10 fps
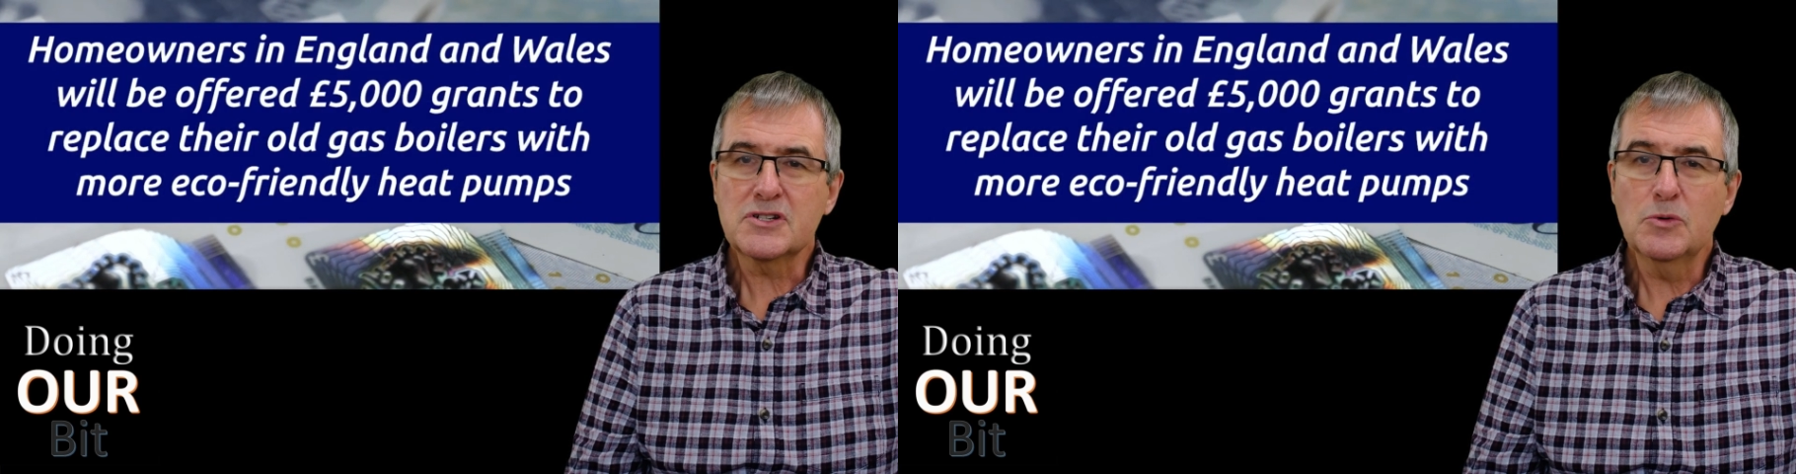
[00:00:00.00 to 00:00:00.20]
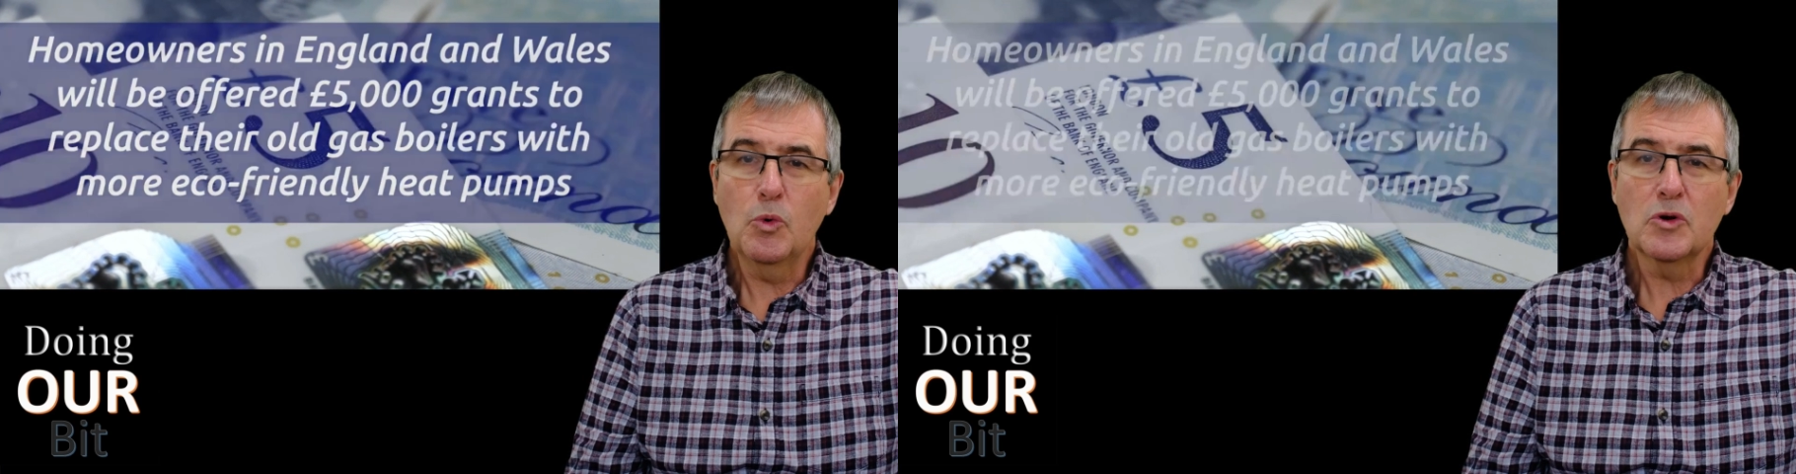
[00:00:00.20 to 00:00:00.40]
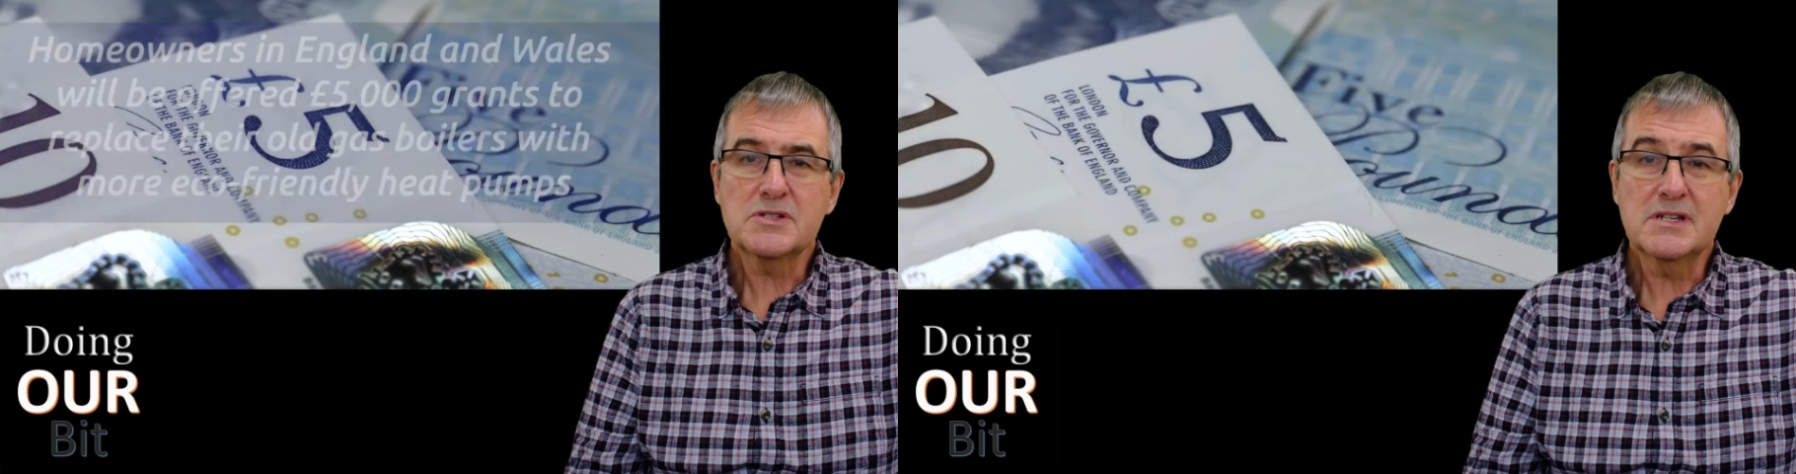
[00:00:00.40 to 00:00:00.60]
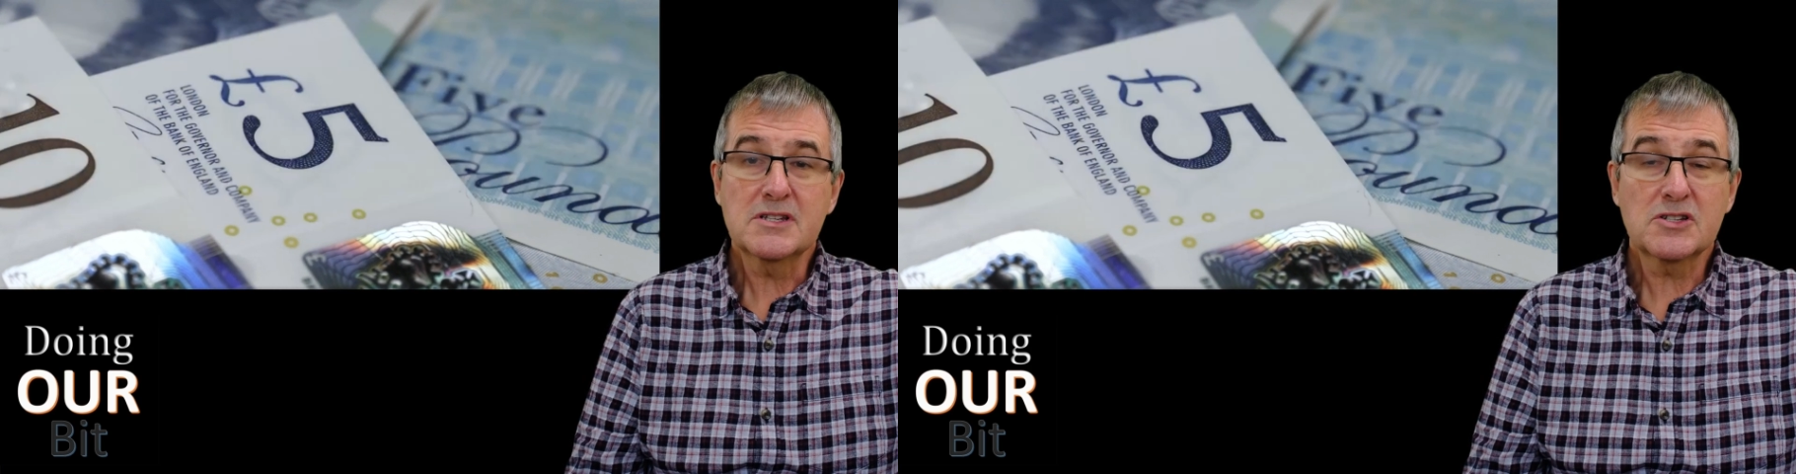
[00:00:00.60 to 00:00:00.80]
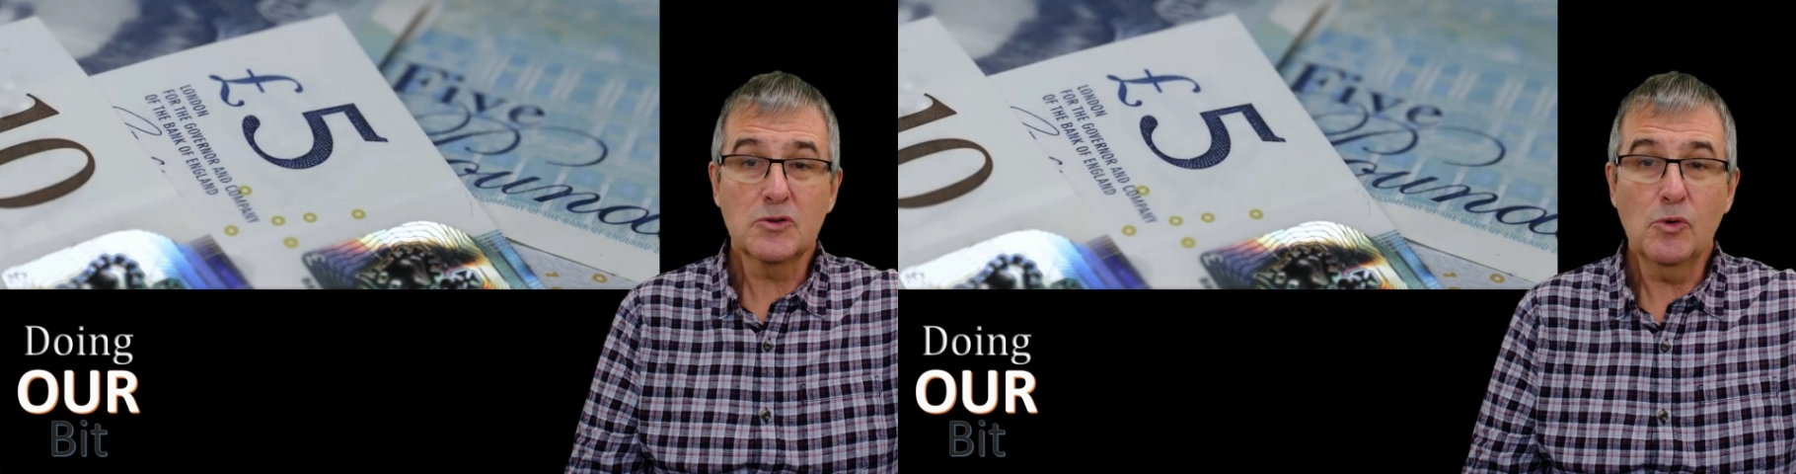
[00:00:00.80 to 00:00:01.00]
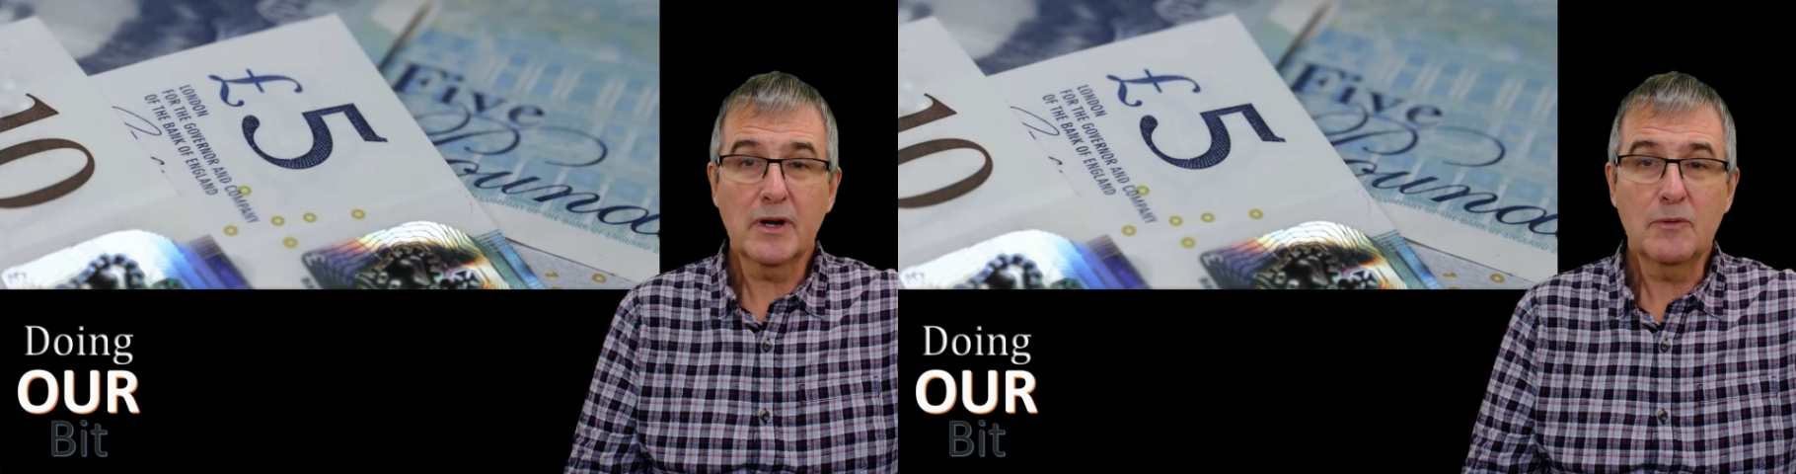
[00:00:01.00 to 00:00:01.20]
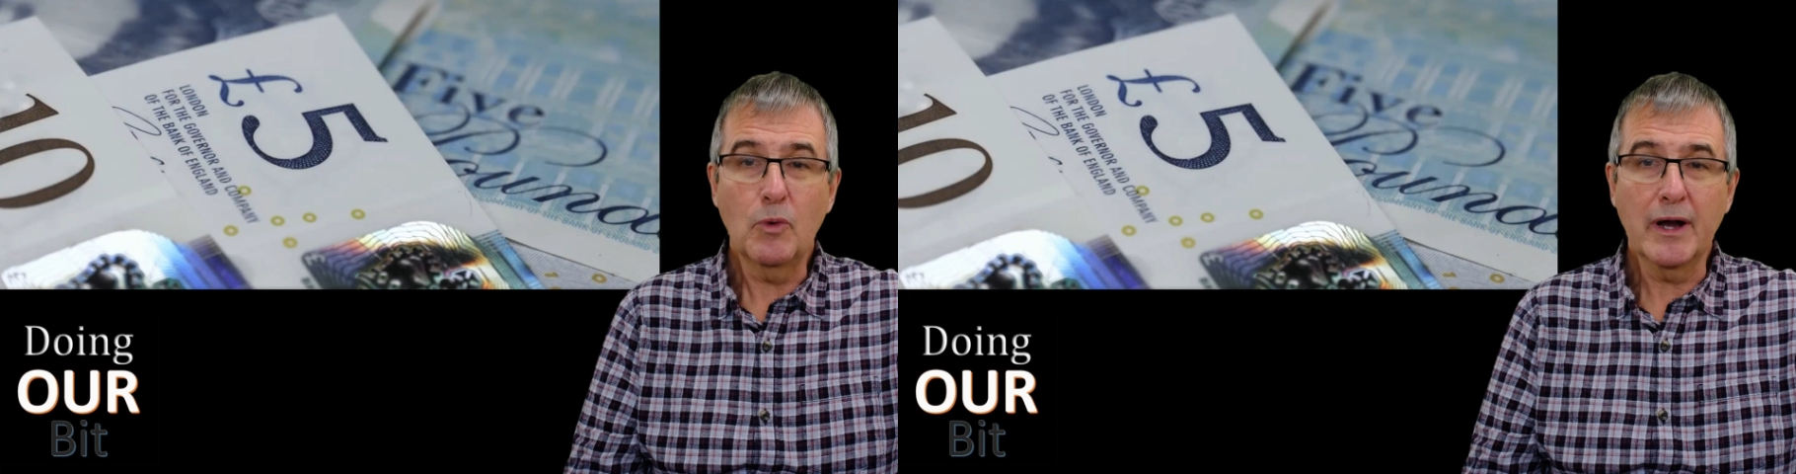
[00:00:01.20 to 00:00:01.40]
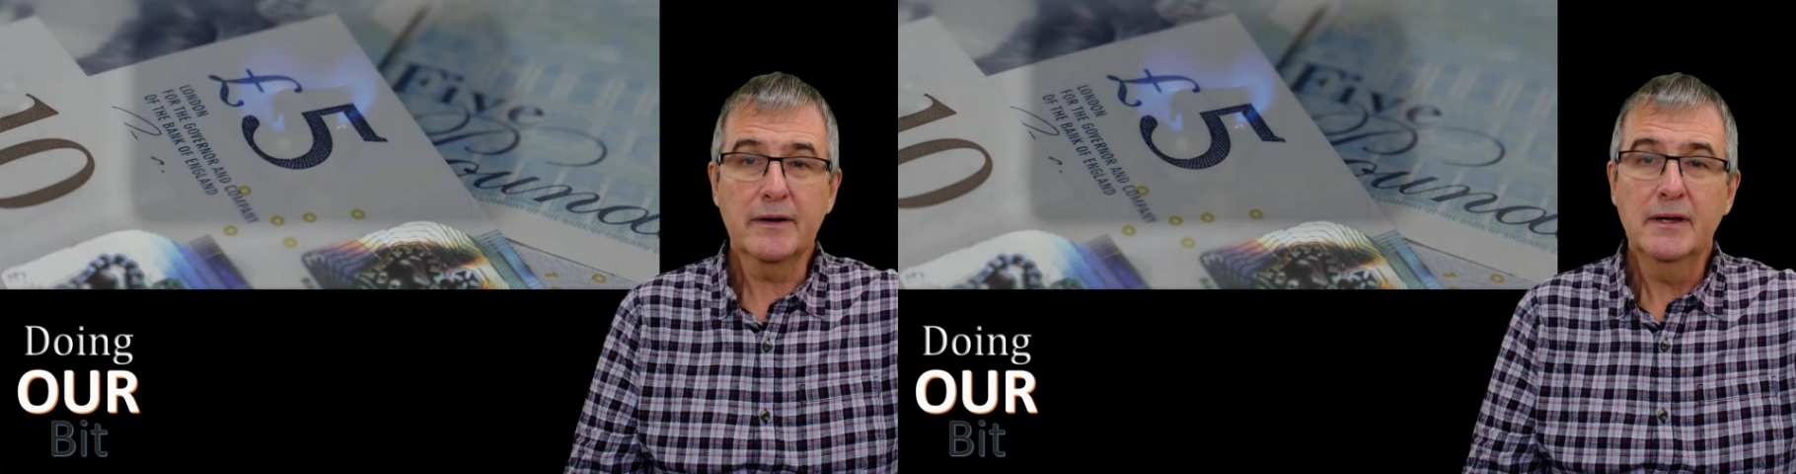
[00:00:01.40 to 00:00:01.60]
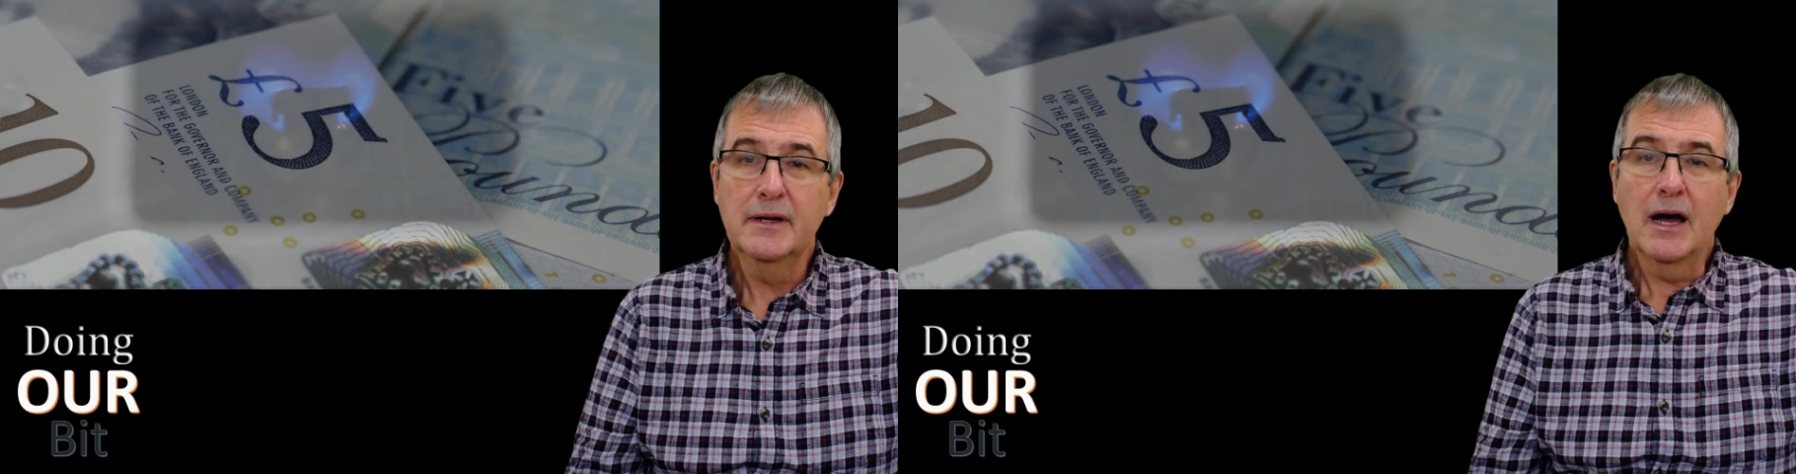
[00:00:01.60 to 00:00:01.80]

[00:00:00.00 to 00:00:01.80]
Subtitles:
towards installing one